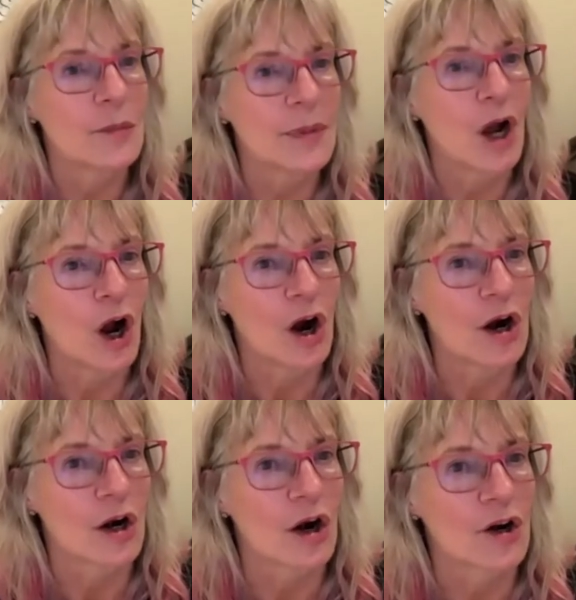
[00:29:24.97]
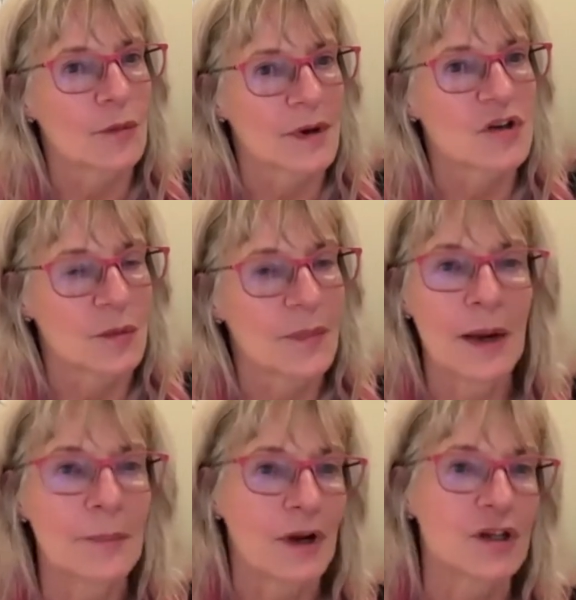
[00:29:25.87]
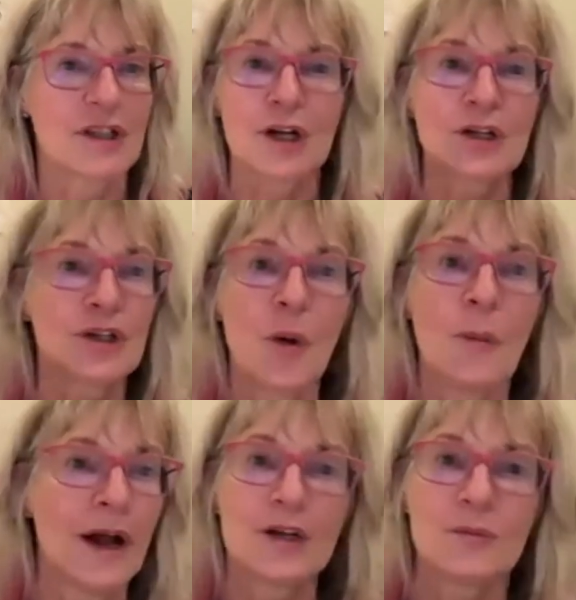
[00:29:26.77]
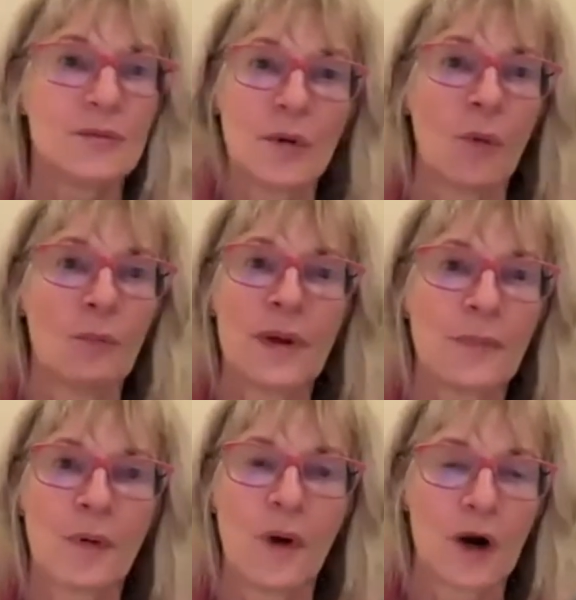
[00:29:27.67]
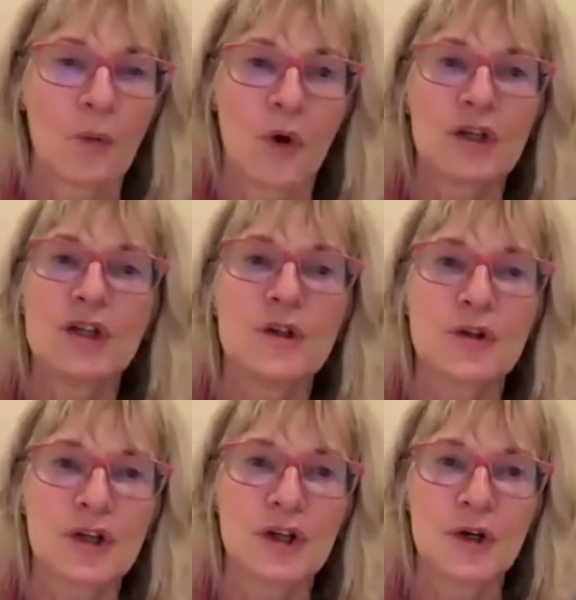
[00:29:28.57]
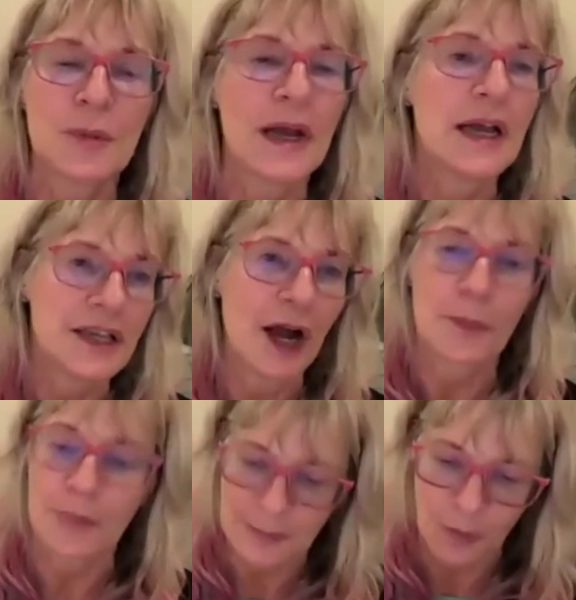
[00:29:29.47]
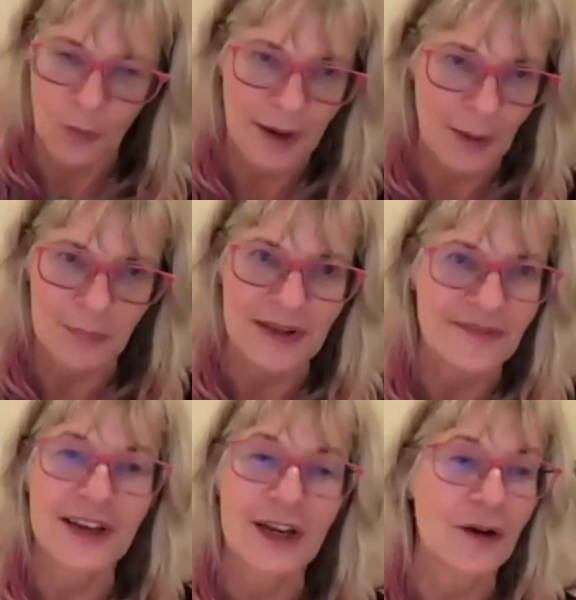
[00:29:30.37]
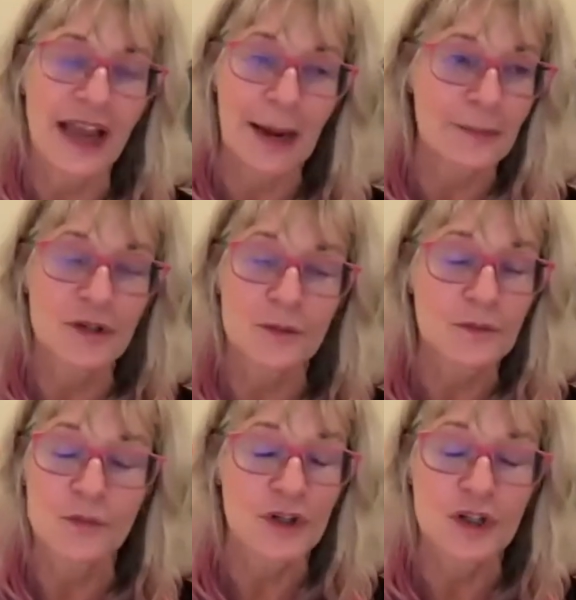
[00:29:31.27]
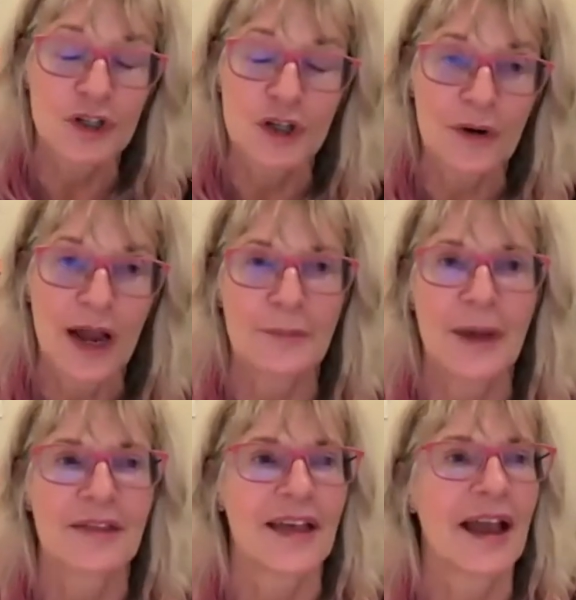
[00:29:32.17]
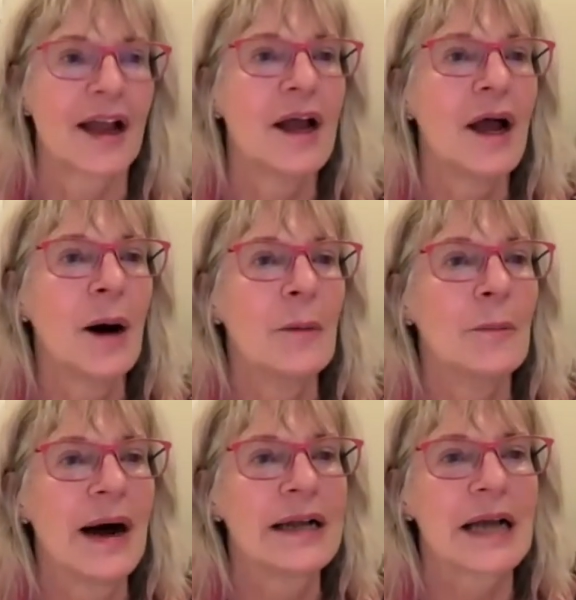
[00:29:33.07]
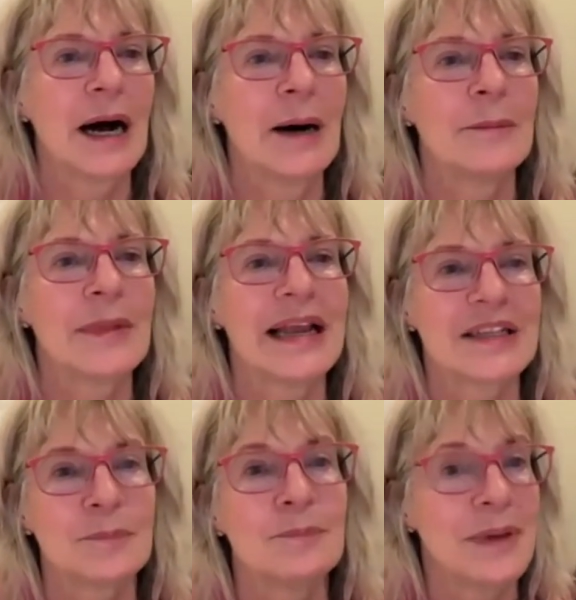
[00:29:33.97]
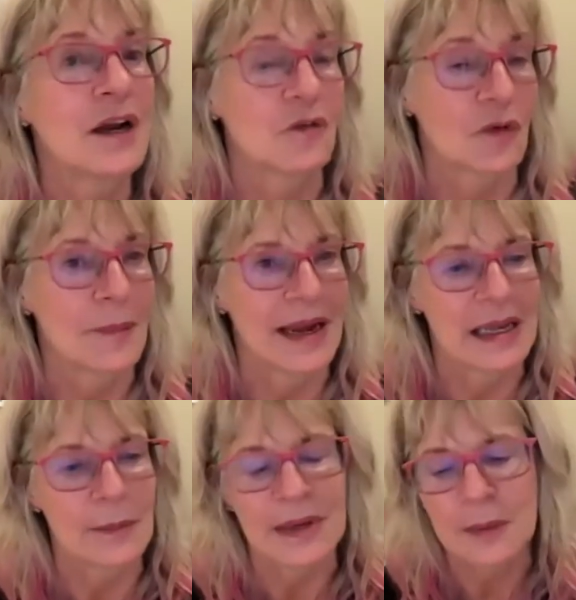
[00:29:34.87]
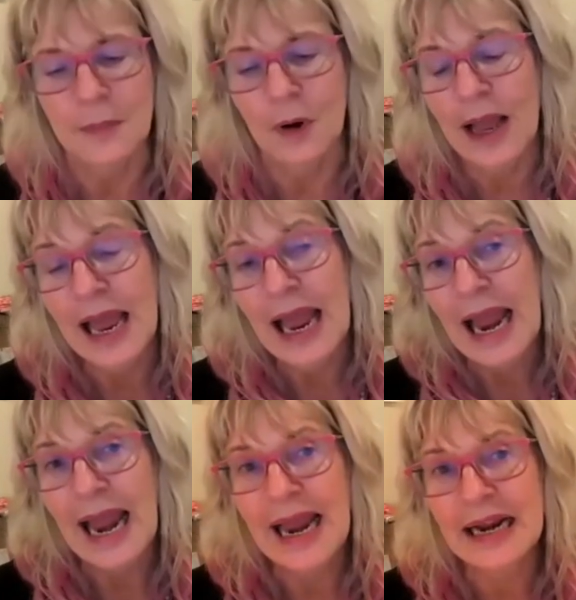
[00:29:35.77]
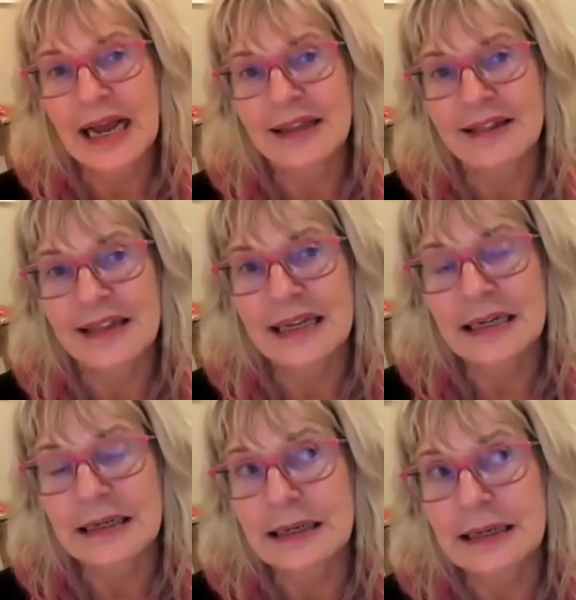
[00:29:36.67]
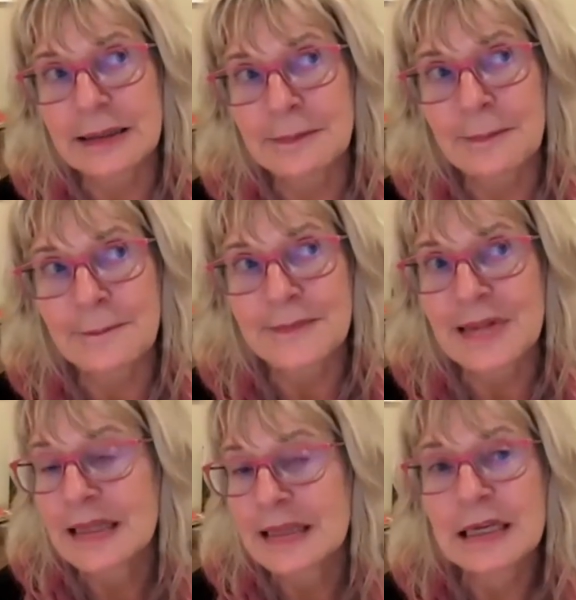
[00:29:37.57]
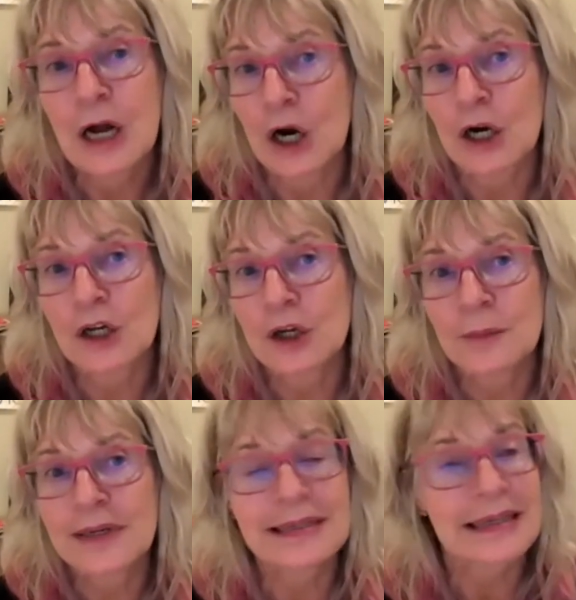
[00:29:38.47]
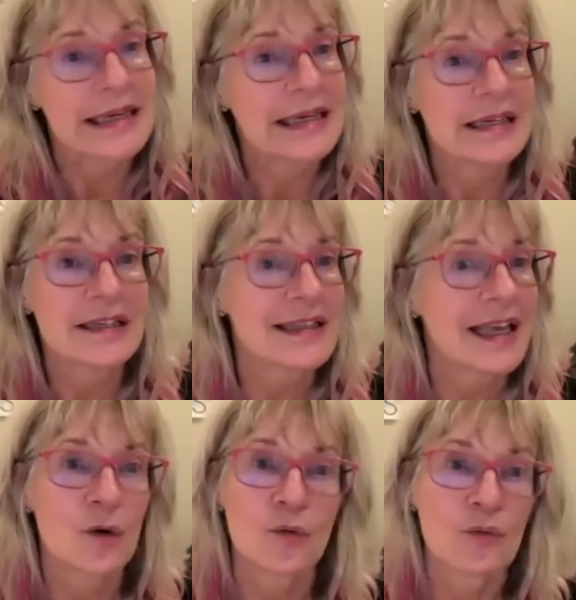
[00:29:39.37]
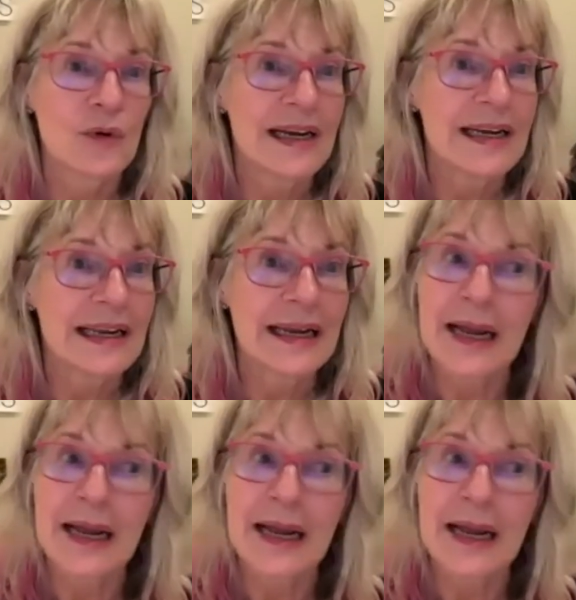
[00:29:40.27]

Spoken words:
a hard argument to make because there's so much. People want to watch YouTube, young people want to play video games, which is so not my thing, but it's big for many people. And I think the argument is that reading